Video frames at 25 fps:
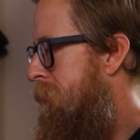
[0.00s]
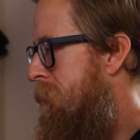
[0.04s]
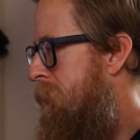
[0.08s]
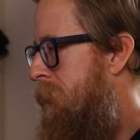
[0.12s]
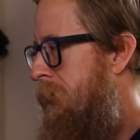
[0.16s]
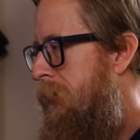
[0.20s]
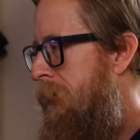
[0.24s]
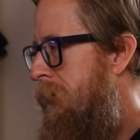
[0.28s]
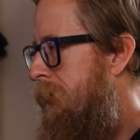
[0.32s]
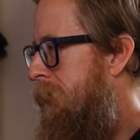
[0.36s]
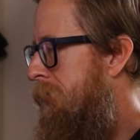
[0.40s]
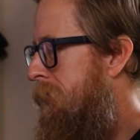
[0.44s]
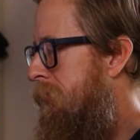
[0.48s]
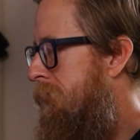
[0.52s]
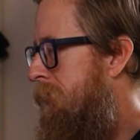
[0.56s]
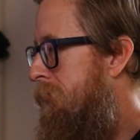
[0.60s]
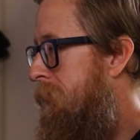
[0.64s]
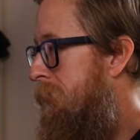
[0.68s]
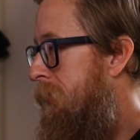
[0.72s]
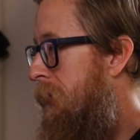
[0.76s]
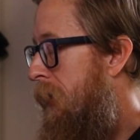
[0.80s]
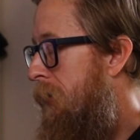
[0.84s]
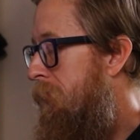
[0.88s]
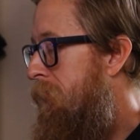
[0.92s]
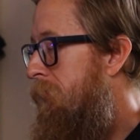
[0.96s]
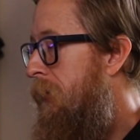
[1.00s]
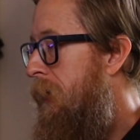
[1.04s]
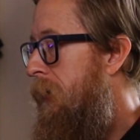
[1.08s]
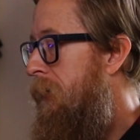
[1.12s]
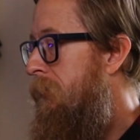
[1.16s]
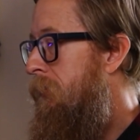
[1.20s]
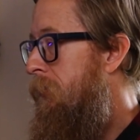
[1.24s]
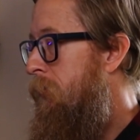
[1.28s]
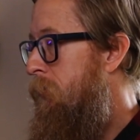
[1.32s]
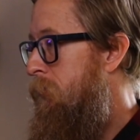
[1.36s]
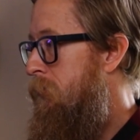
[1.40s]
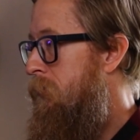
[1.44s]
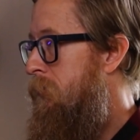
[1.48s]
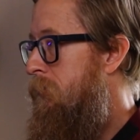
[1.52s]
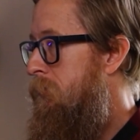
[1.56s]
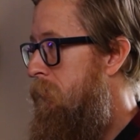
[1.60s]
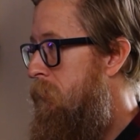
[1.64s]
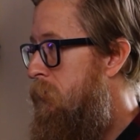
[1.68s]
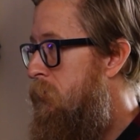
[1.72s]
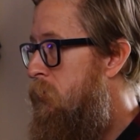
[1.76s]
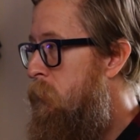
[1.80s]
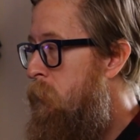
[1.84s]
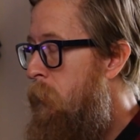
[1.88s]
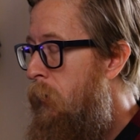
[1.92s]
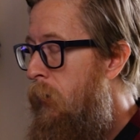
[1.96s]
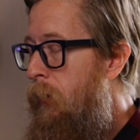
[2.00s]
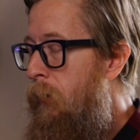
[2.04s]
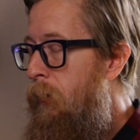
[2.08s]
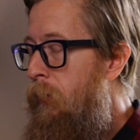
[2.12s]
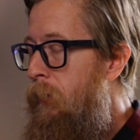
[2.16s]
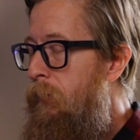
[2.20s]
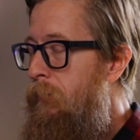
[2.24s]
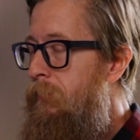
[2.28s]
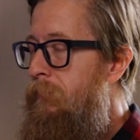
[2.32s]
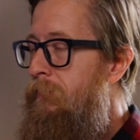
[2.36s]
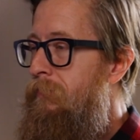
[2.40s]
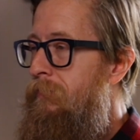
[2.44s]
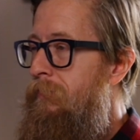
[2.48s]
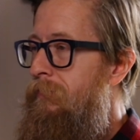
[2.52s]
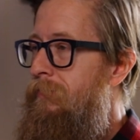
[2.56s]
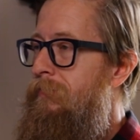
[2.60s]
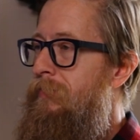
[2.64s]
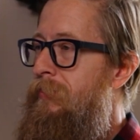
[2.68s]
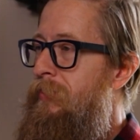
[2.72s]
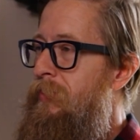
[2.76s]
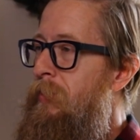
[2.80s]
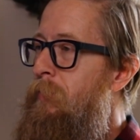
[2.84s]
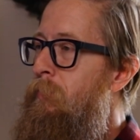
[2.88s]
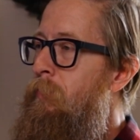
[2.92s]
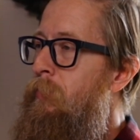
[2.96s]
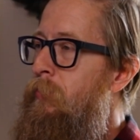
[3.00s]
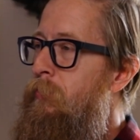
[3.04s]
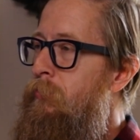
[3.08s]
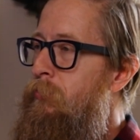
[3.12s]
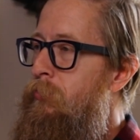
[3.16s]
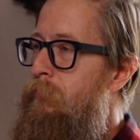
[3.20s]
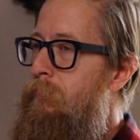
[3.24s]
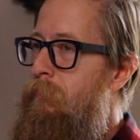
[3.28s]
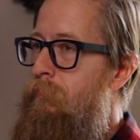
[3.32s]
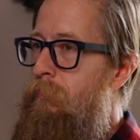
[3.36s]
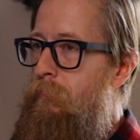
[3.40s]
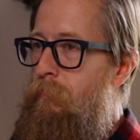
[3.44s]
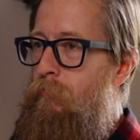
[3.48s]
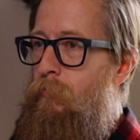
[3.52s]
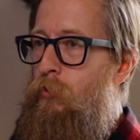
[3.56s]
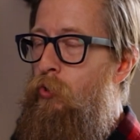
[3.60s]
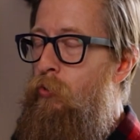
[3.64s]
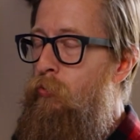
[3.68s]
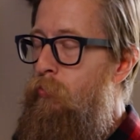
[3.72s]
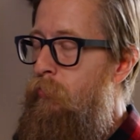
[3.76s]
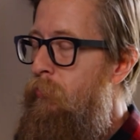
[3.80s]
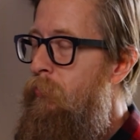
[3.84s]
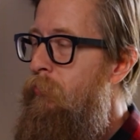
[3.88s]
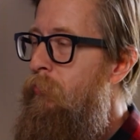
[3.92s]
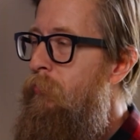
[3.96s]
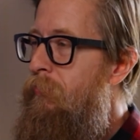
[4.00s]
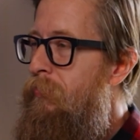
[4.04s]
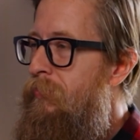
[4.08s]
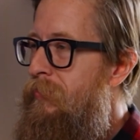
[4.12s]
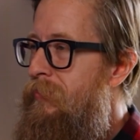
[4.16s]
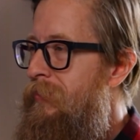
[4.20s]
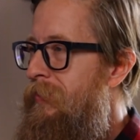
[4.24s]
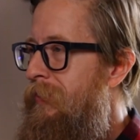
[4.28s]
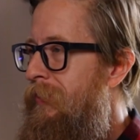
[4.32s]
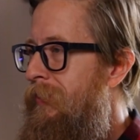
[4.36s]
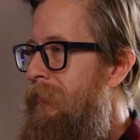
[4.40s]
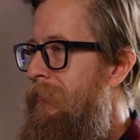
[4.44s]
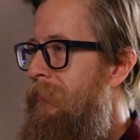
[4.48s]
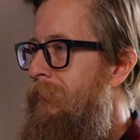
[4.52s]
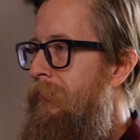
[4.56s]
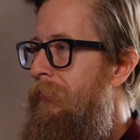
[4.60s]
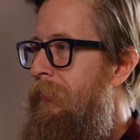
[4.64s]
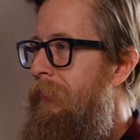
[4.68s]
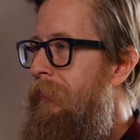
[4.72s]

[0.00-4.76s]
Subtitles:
But I find those small, simple truths are